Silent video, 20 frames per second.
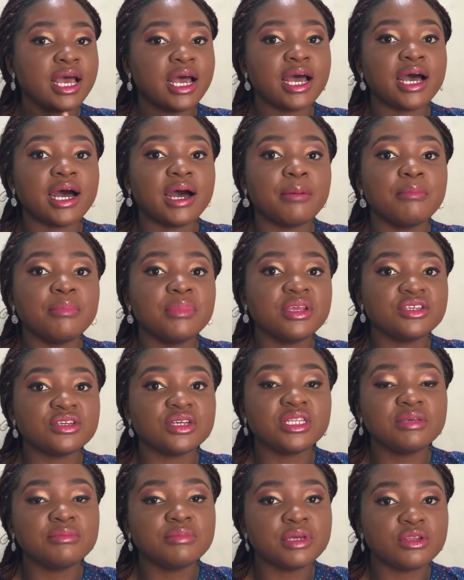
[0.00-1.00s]
are
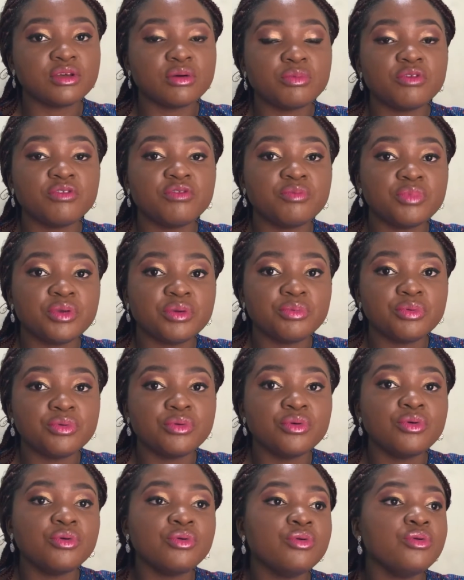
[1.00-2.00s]
majorly made up of
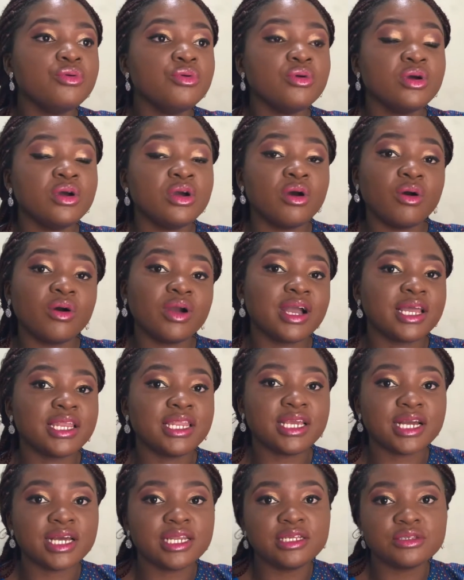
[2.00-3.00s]
people who
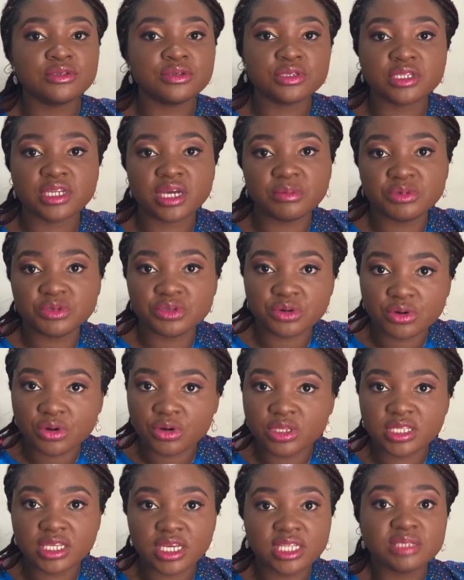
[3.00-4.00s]
organically subscribe to your
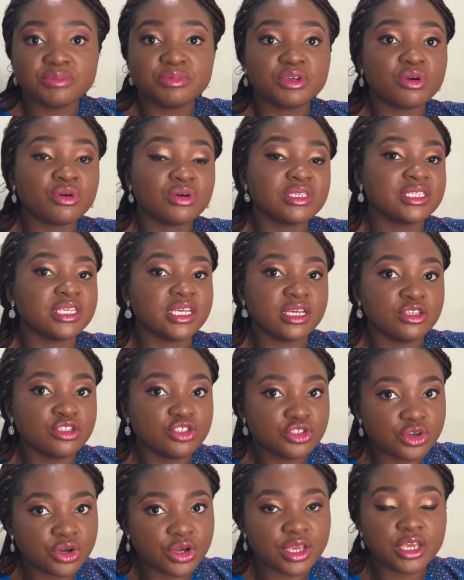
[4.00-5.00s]
content because they
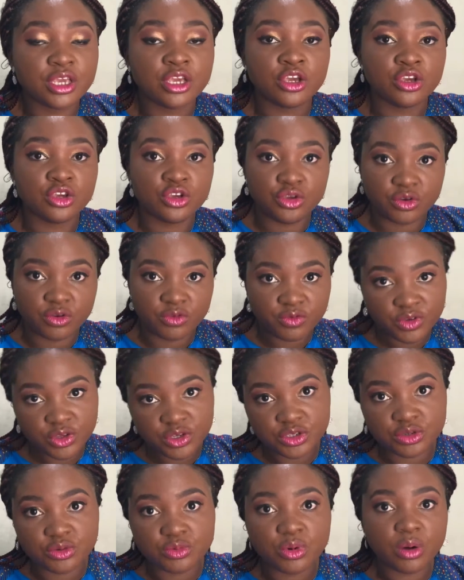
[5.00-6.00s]
enjoy your
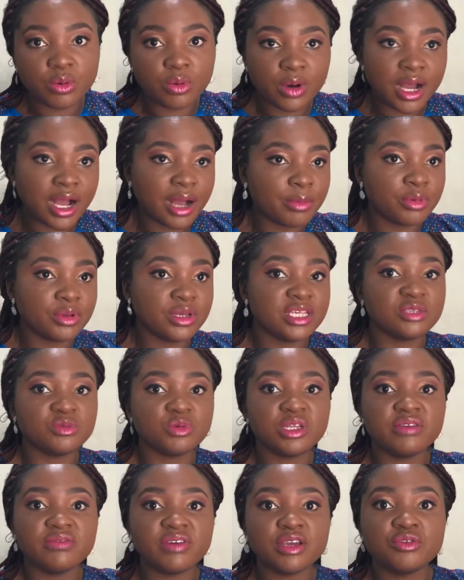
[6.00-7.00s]
video, what will happen is
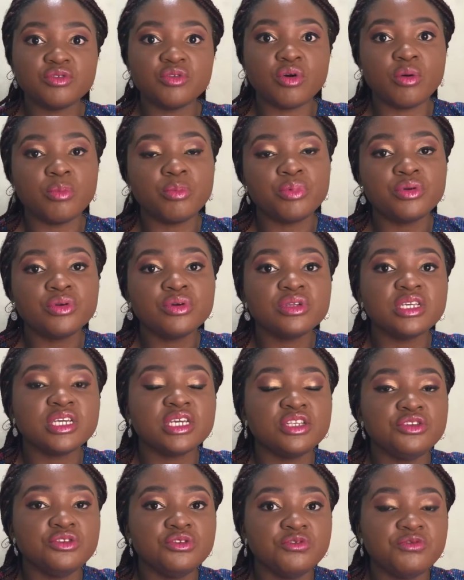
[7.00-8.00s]
whenever you upload
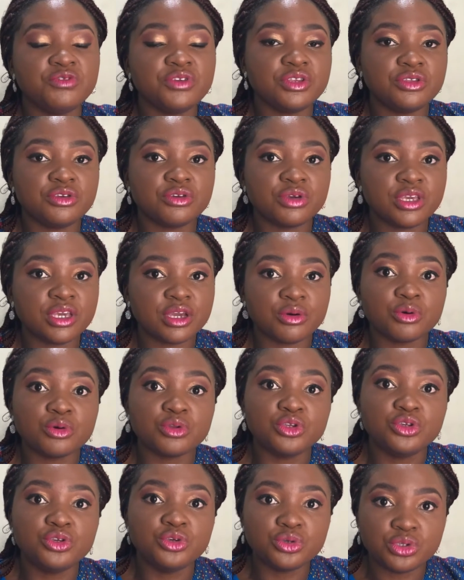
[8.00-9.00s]
a new video here
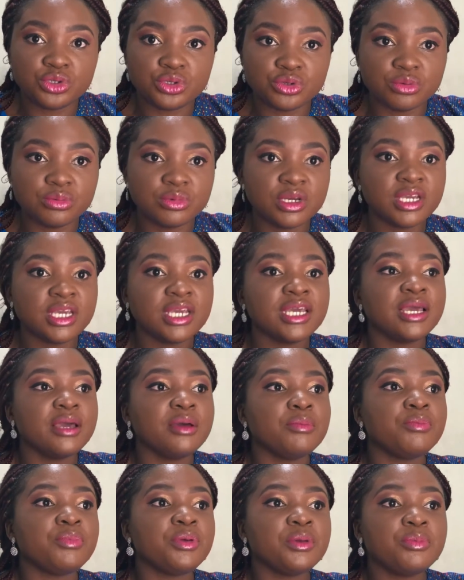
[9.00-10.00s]
on YouTube,
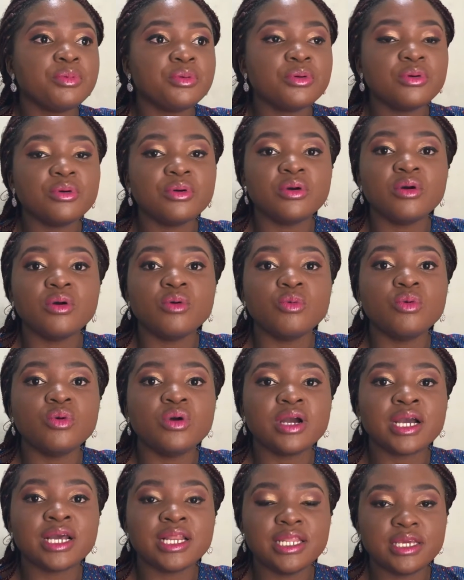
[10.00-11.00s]
people
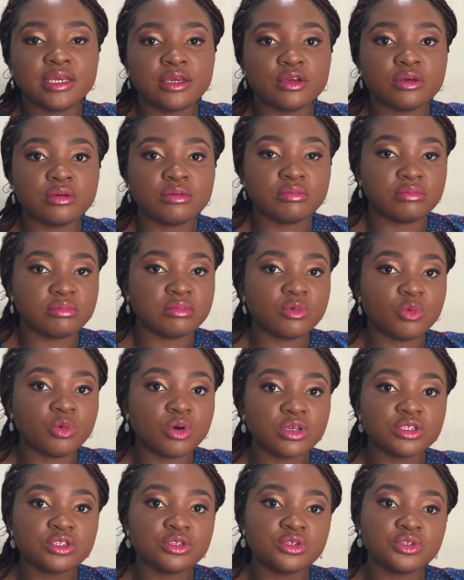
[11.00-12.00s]
will click.
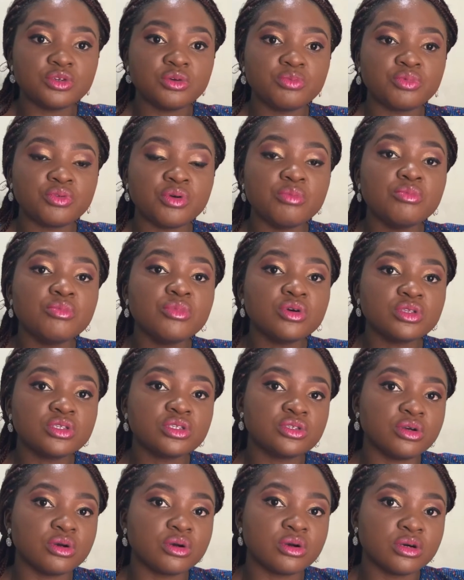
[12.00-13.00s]
Once YouTube
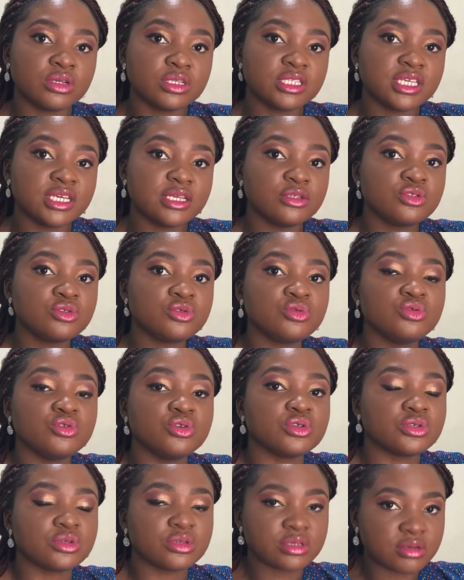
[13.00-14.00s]
promotes your content to
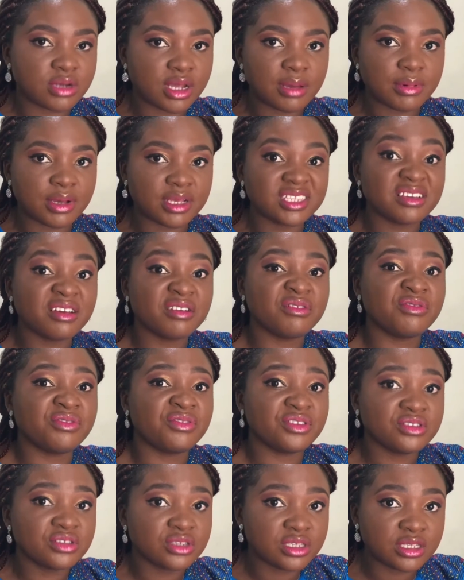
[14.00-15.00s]
your subscribers
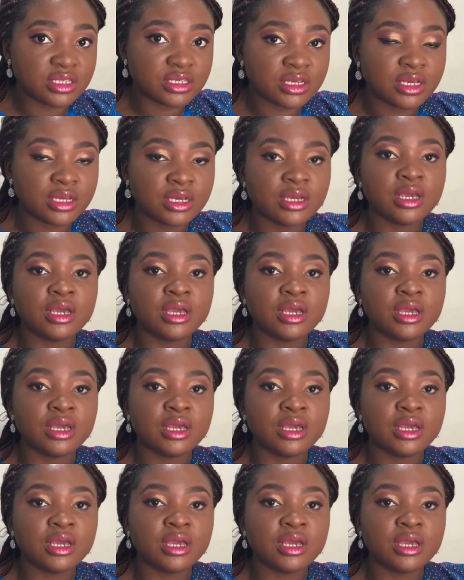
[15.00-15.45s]
first,